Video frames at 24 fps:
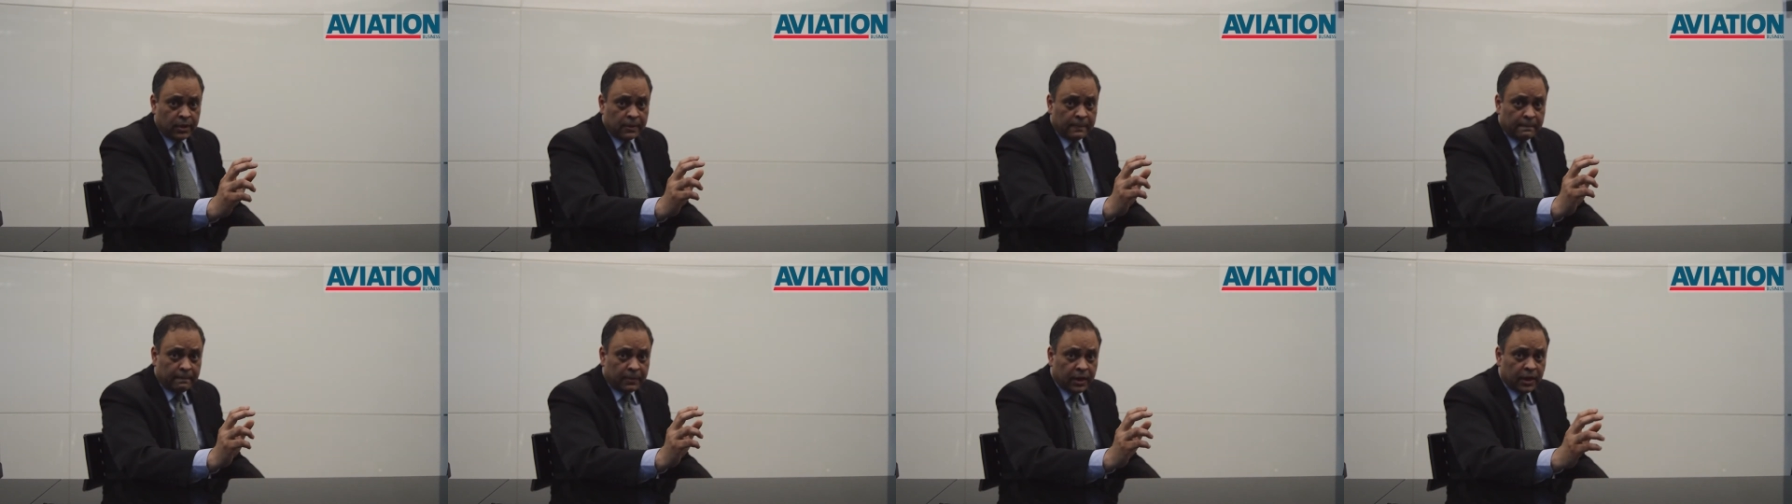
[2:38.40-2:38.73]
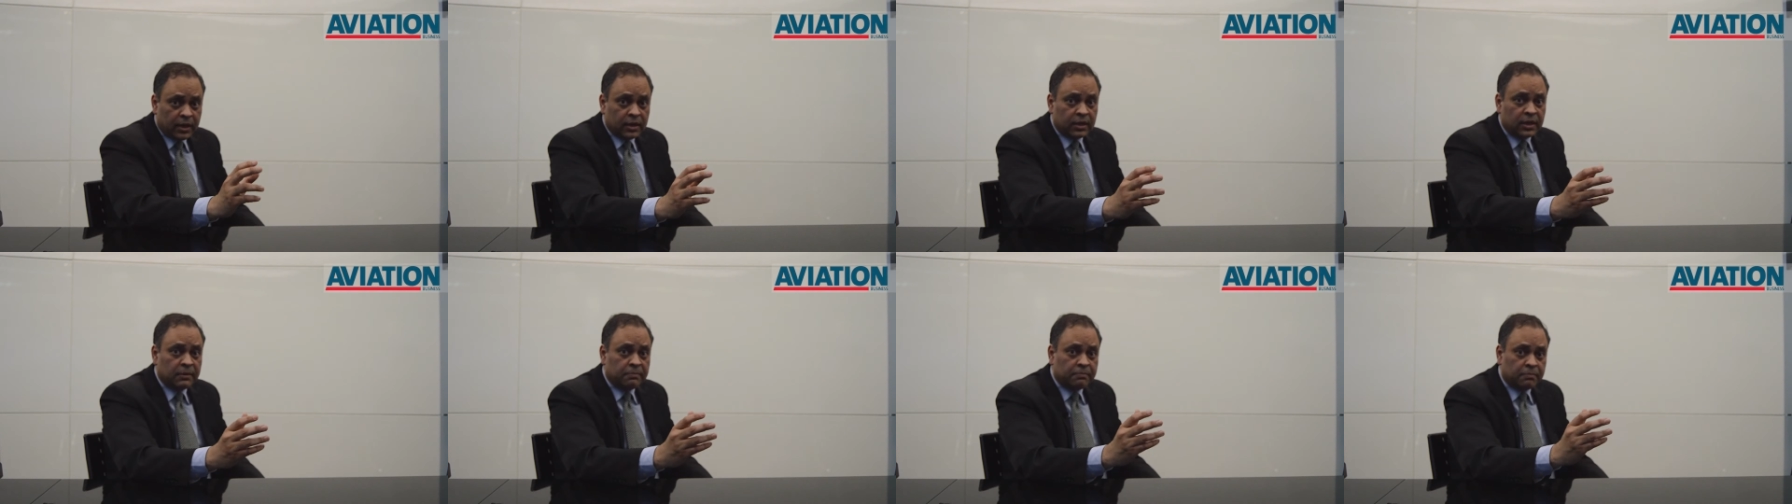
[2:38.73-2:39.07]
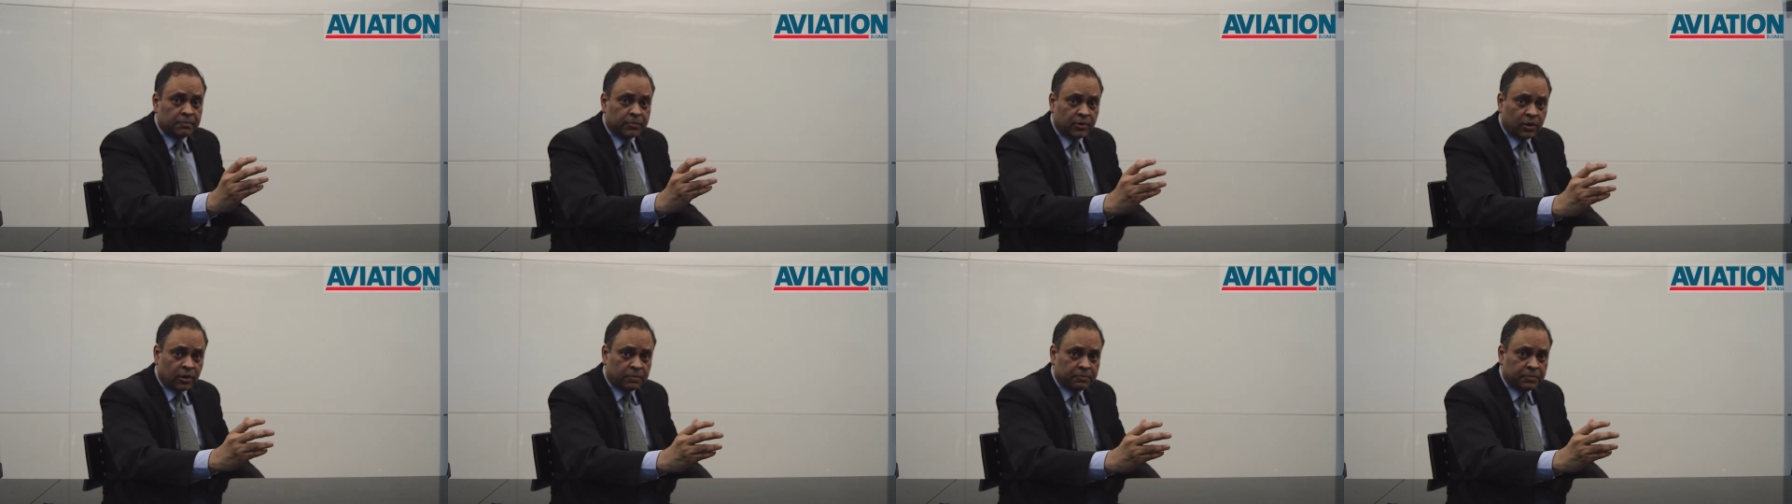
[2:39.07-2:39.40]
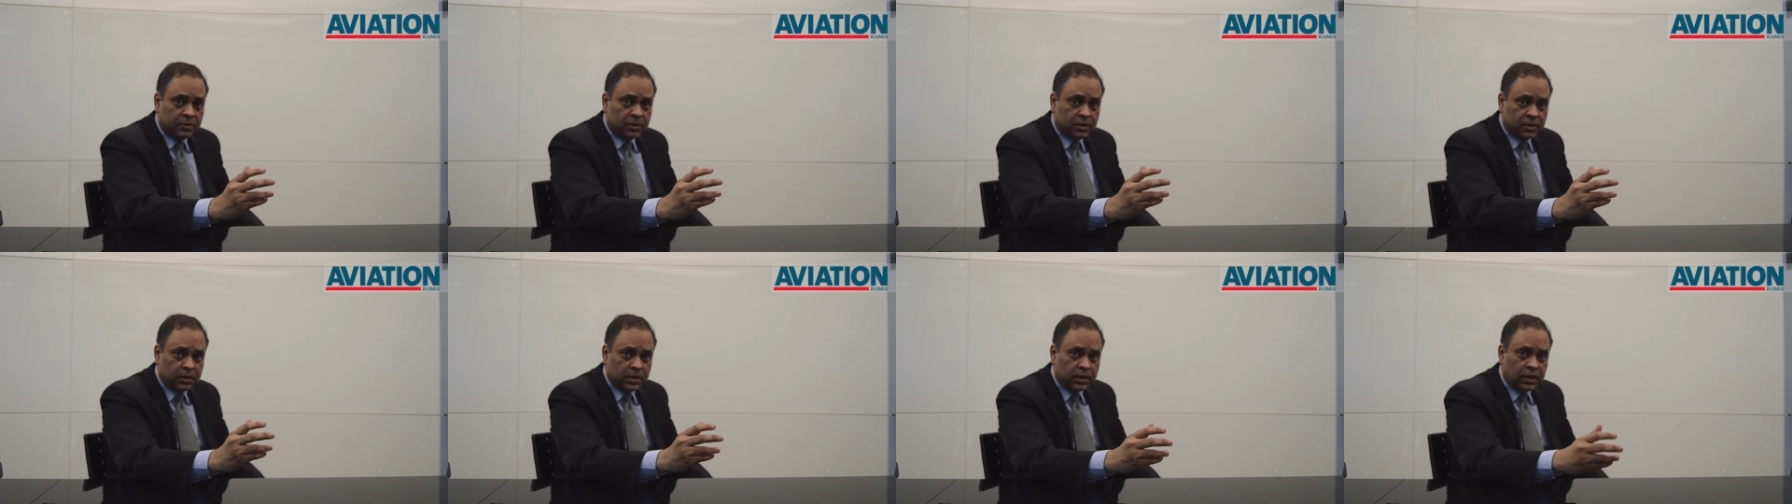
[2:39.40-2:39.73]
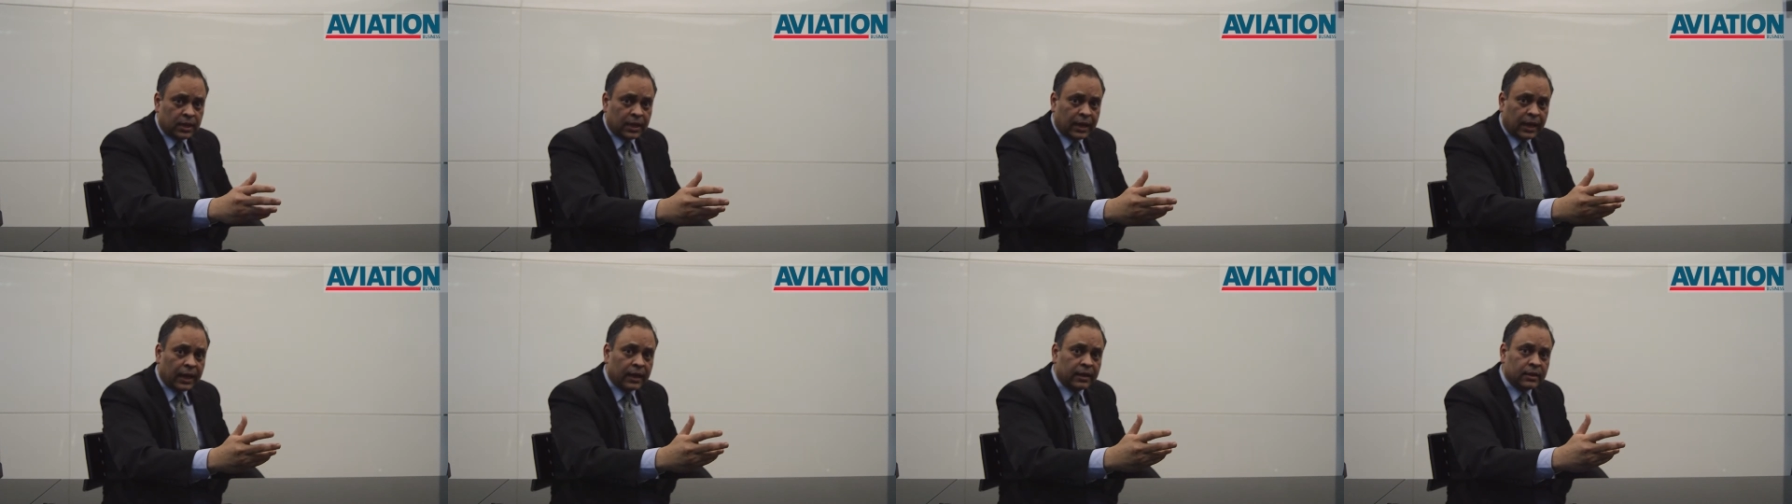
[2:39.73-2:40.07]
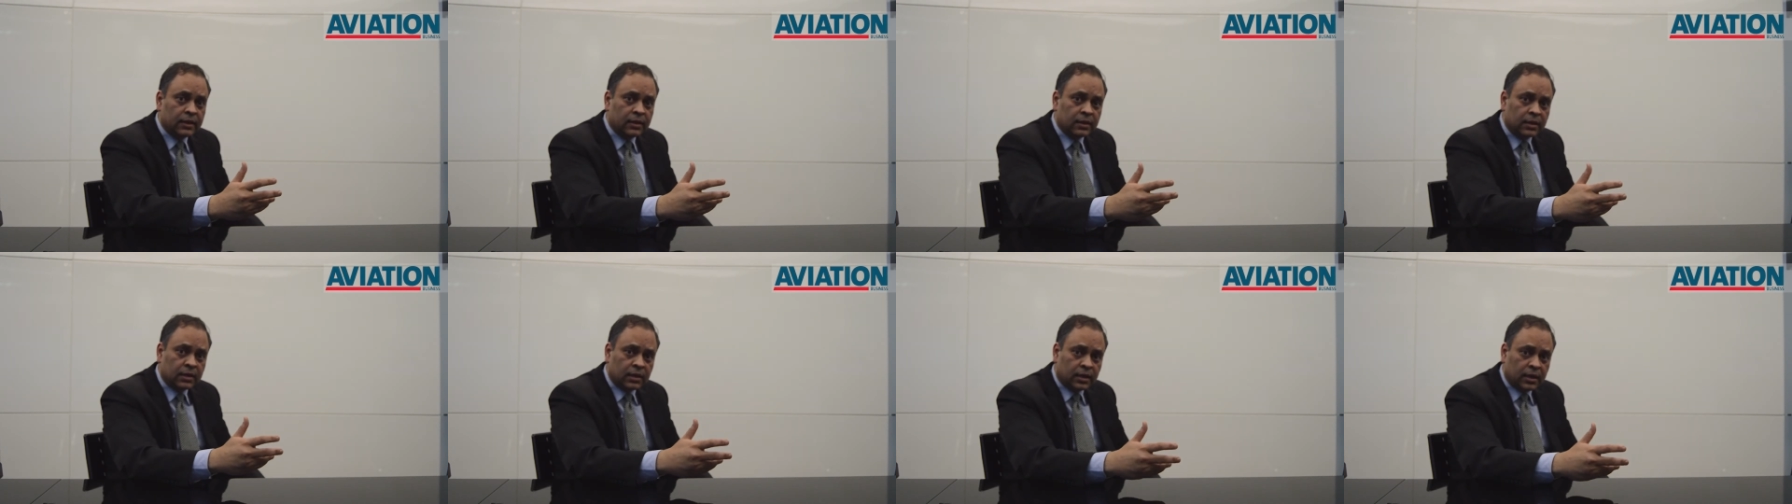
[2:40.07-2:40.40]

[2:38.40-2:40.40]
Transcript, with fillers: by the proper and the